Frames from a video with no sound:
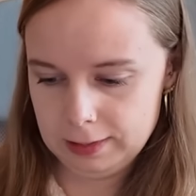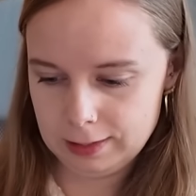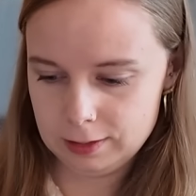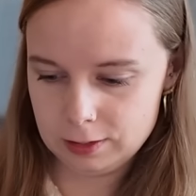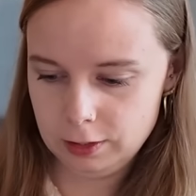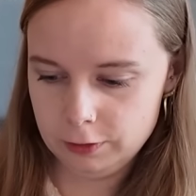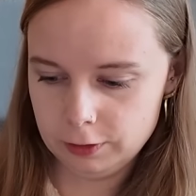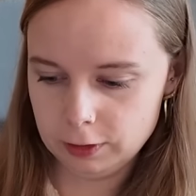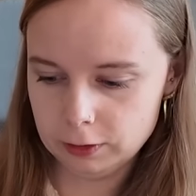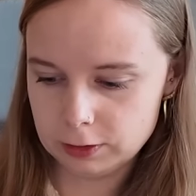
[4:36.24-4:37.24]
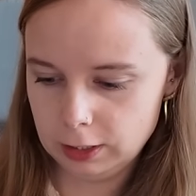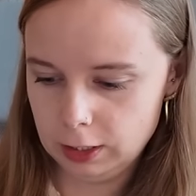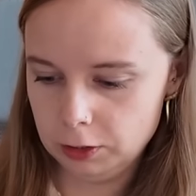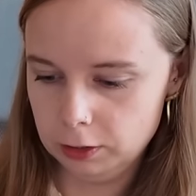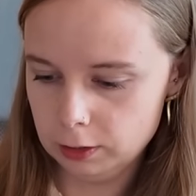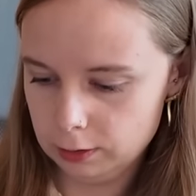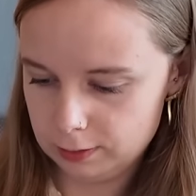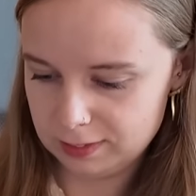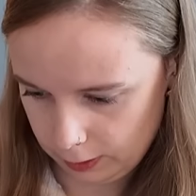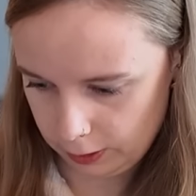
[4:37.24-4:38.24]
Let's see if it looks any good.
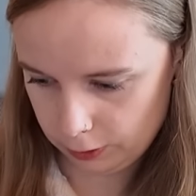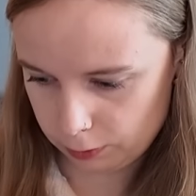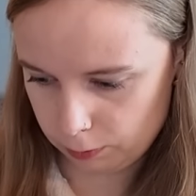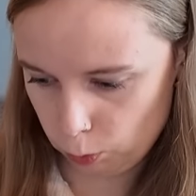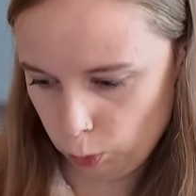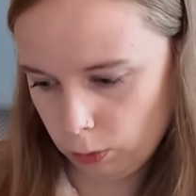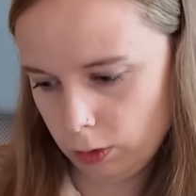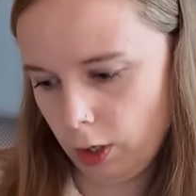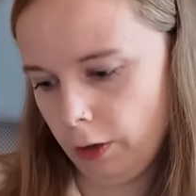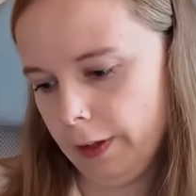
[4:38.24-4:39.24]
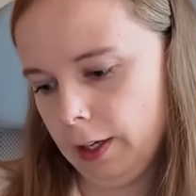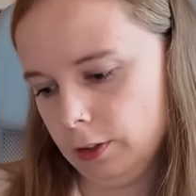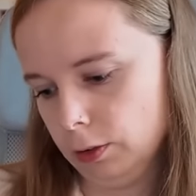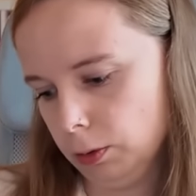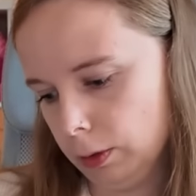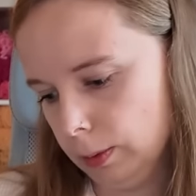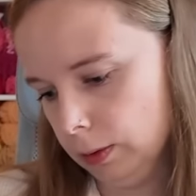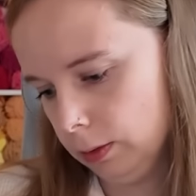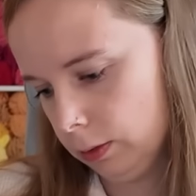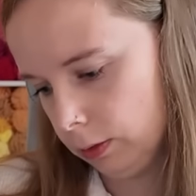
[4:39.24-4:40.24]
It doesn't. Oh, that is
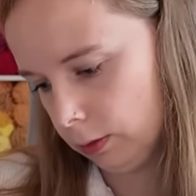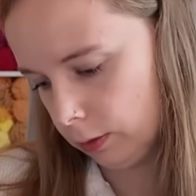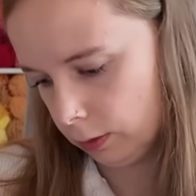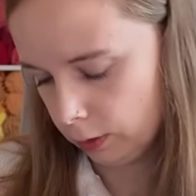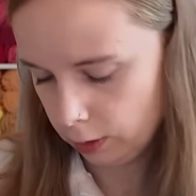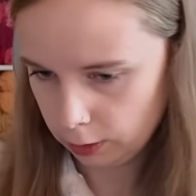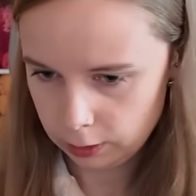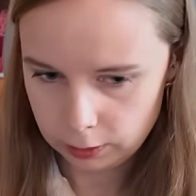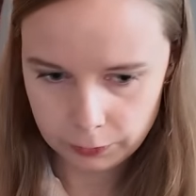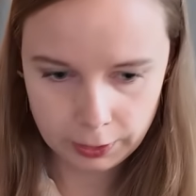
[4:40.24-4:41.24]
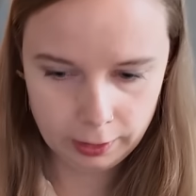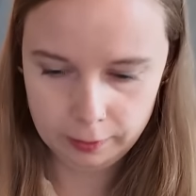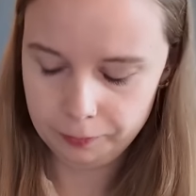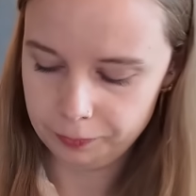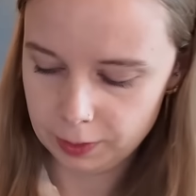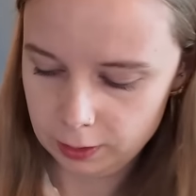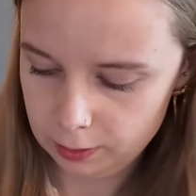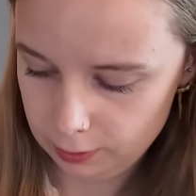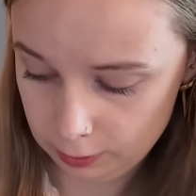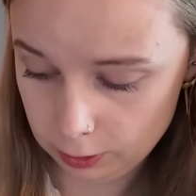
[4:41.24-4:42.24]
adorable. Okay,
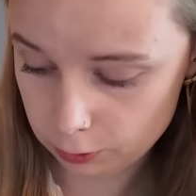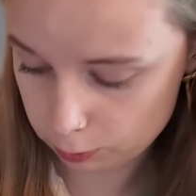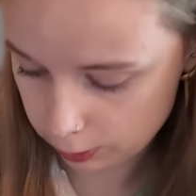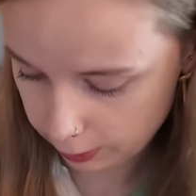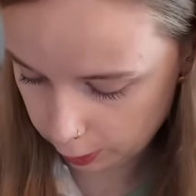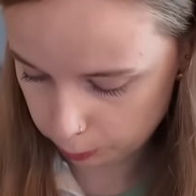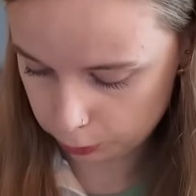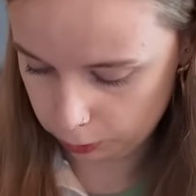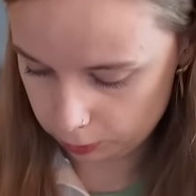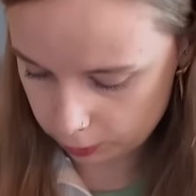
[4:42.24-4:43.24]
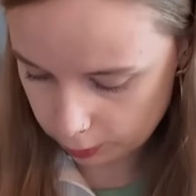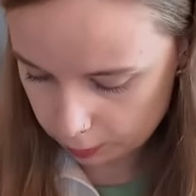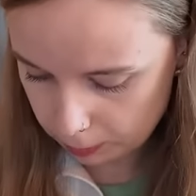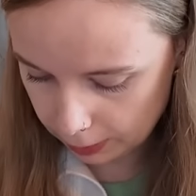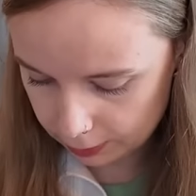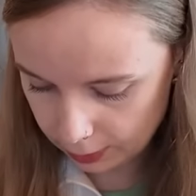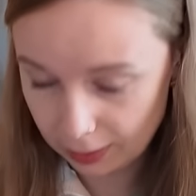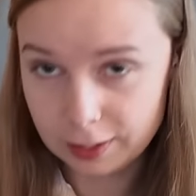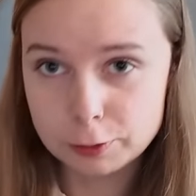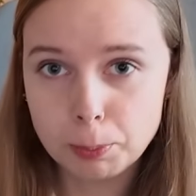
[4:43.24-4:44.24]
that does really help to make the
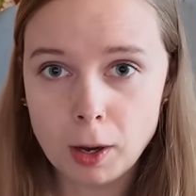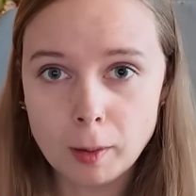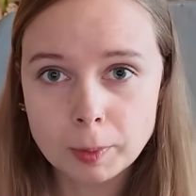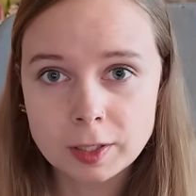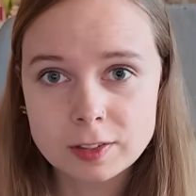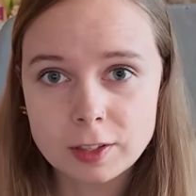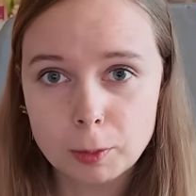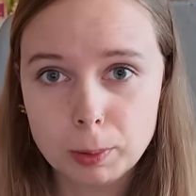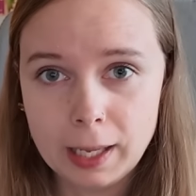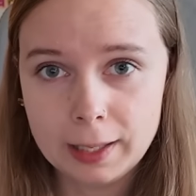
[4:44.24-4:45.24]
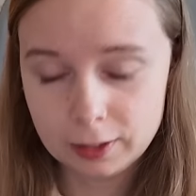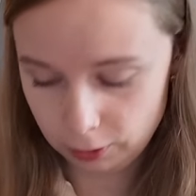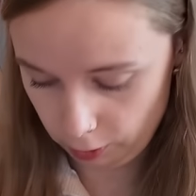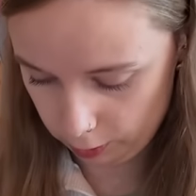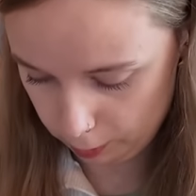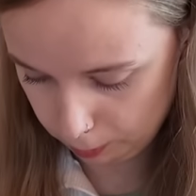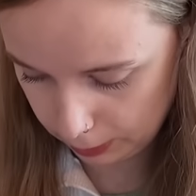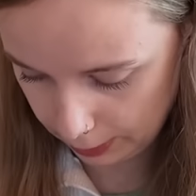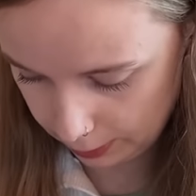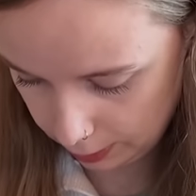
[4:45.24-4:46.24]
eyes pop because they're black on
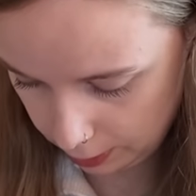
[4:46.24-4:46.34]
black.